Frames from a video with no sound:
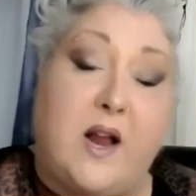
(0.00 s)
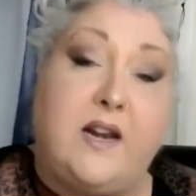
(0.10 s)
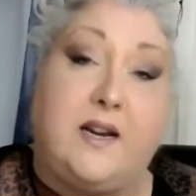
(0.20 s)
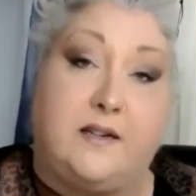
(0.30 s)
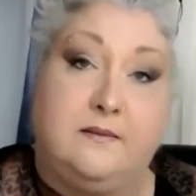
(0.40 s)

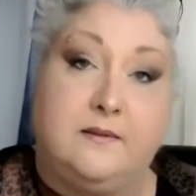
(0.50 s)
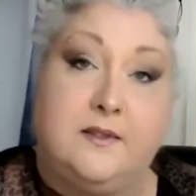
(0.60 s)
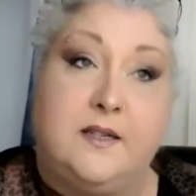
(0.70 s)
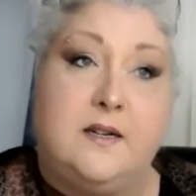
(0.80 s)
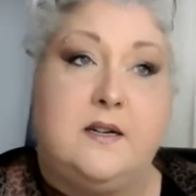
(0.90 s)
writing.
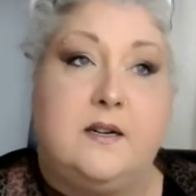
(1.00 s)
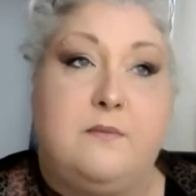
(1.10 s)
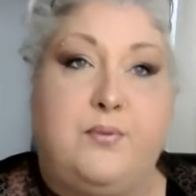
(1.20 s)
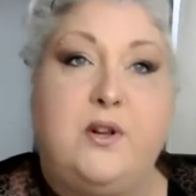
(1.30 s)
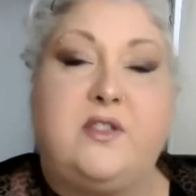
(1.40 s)

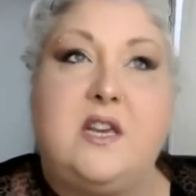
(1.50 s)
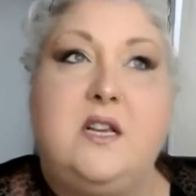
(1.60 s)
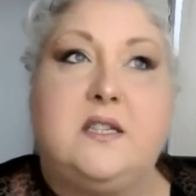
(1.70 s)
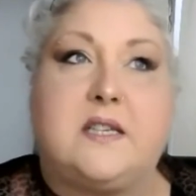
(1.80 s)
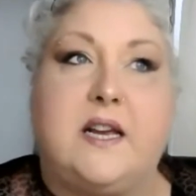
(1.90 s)
Put
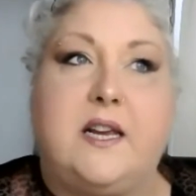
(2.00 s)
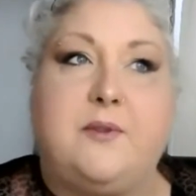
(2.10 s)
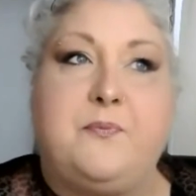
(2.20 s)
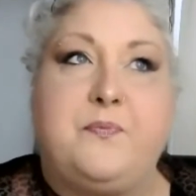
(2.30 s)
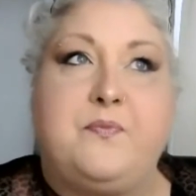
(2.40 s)
things
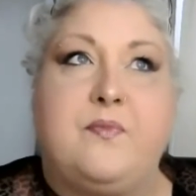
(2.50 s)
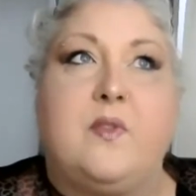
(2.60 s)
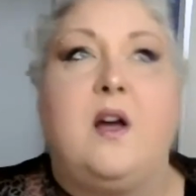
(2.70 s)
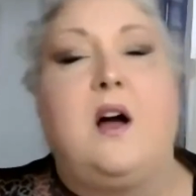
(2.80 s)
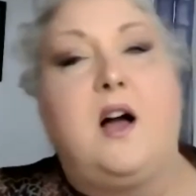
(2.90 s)
like,
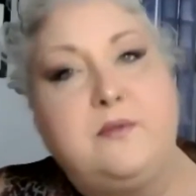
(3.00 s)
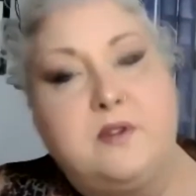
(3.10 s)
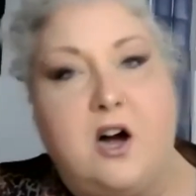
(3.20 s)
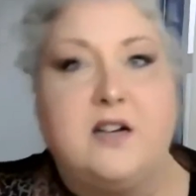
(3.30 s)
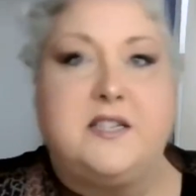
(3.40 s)

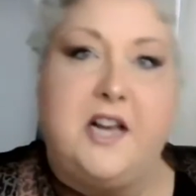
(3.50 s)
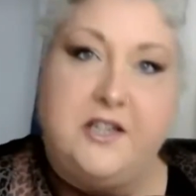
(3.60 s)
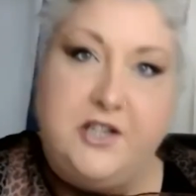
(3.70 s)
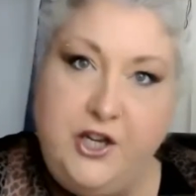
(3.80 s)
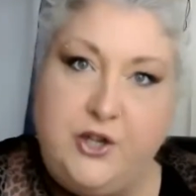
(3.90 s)
I'm
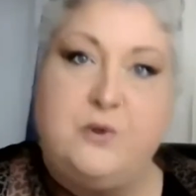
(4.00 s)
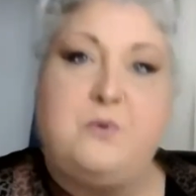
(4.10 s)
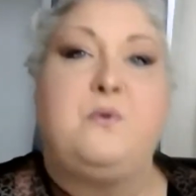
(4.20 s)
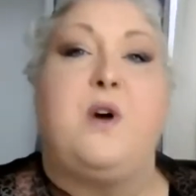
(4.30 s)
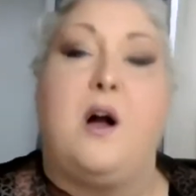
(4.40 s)
contacting
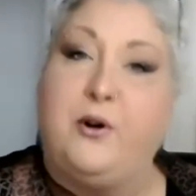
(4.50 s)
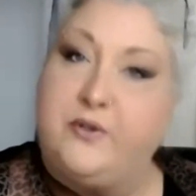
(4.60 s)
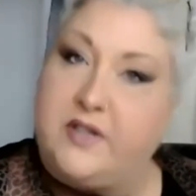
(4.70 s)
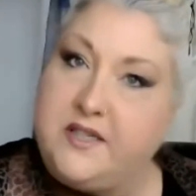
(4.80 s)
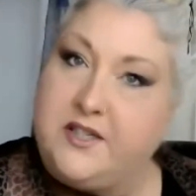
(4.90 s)
you
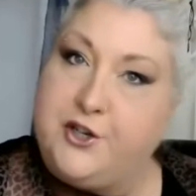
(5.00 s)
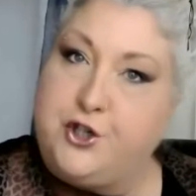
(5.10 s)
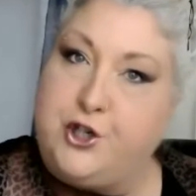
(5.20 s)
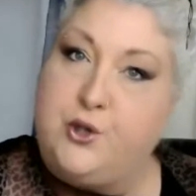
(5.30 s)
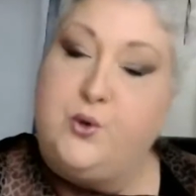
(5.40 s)
about this
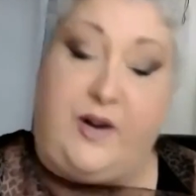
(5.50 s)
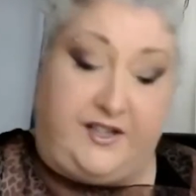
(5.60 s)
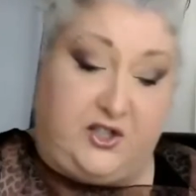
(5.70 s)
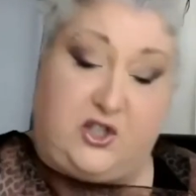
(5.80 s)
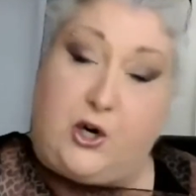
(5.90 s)
issue.
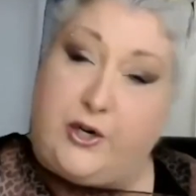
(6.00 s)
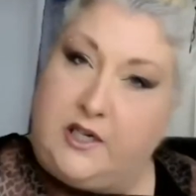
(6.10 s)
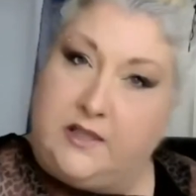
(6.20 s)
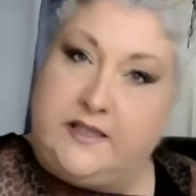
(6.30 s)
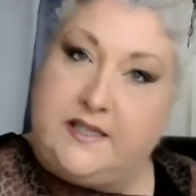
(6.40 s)
It
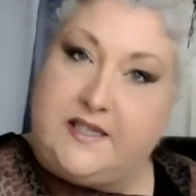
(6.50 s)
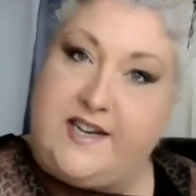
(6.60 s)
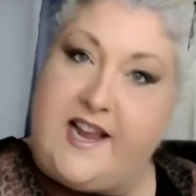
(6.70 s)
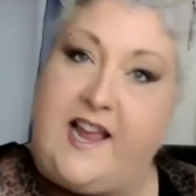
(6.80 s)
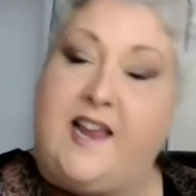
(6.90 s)
started on
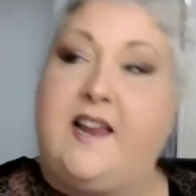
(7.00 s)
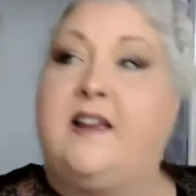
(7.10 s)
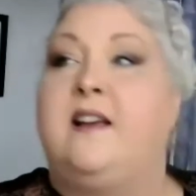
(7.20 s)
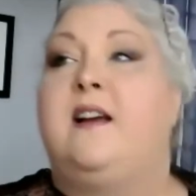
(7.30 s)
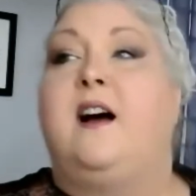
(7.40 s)
this
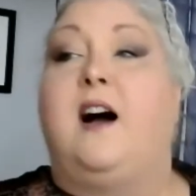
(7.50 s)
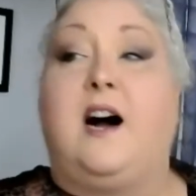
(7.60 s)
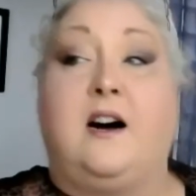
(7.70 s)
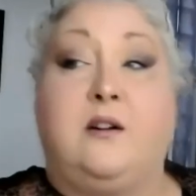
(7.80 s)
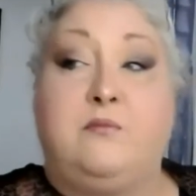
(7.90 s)
day.
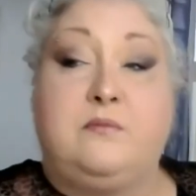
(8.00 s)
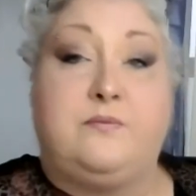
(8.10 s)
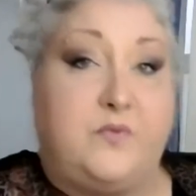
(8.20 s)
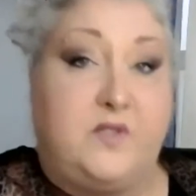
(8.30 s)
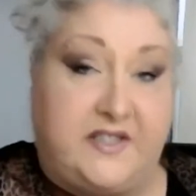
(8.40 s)

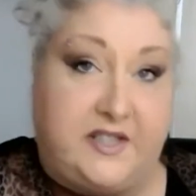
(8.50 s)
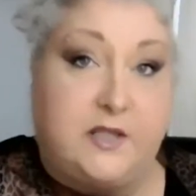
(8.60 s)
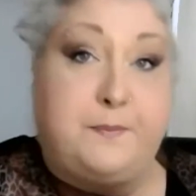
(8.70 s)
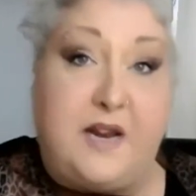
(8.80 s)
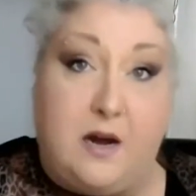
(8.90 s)
This
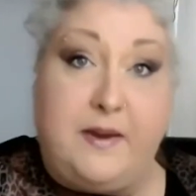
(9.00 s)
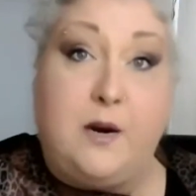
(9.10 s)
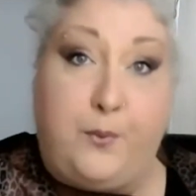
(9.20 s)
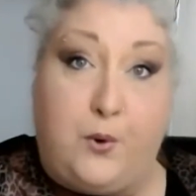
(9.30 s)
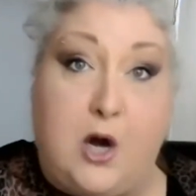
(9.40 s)
is
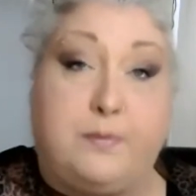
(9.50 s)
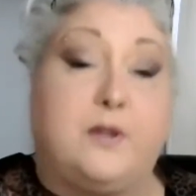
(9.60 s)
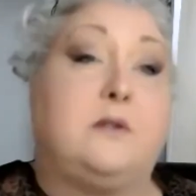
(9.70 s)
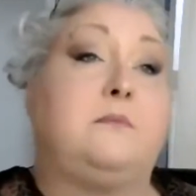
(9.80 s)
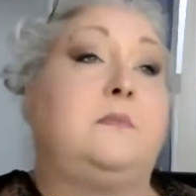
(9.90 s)
becoming a
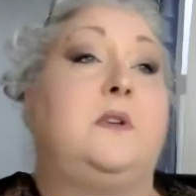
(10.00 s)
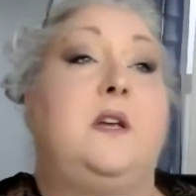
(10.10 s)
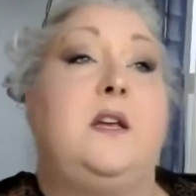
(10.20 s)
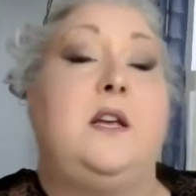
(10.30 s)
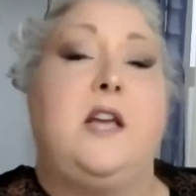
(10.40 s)
problem.
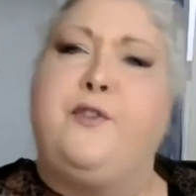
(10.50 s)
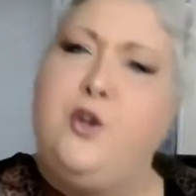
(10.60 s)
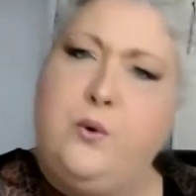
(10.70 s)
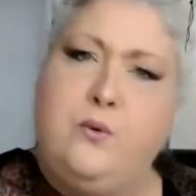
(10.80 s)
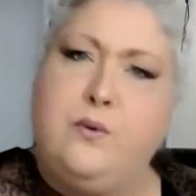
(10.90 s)
If
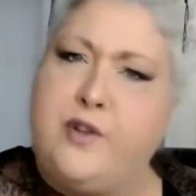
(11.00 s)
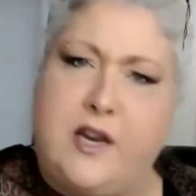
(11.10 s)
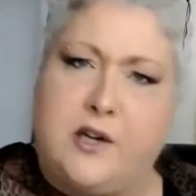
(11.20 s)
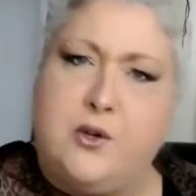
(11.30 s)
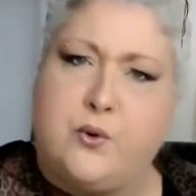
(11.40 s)

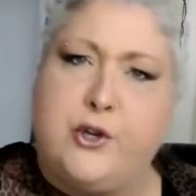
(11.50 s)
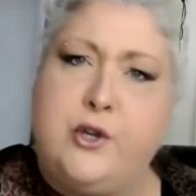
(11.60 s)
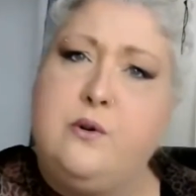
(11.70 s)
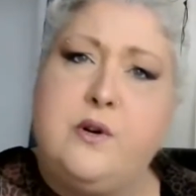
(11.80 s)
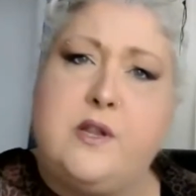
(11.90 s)
they ignore
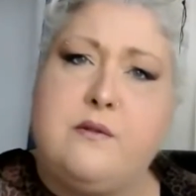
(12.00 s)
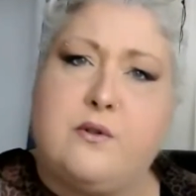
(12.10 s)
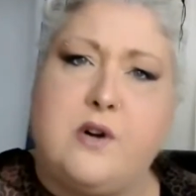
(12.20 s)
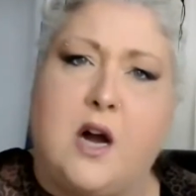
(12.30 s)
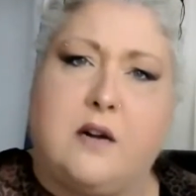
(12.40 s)
you and
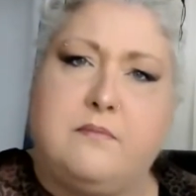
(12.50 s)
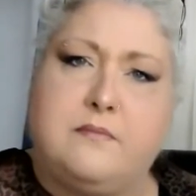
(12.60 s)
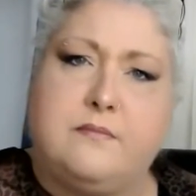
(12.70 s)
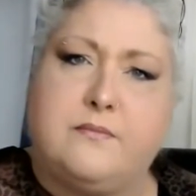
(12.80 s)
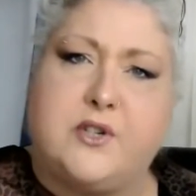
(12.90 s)
they're not
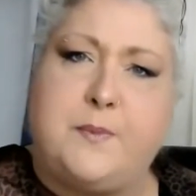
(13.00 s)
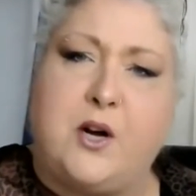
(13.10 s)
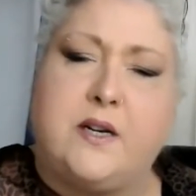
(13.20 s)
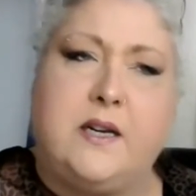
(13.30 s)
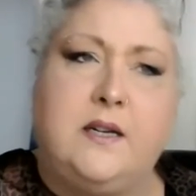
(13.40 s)

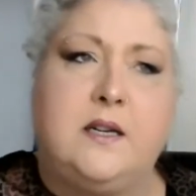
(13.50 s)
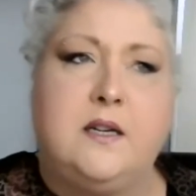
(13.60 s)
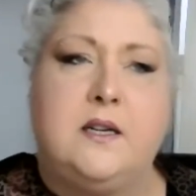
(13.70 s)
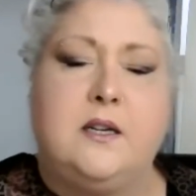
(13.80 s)
responding,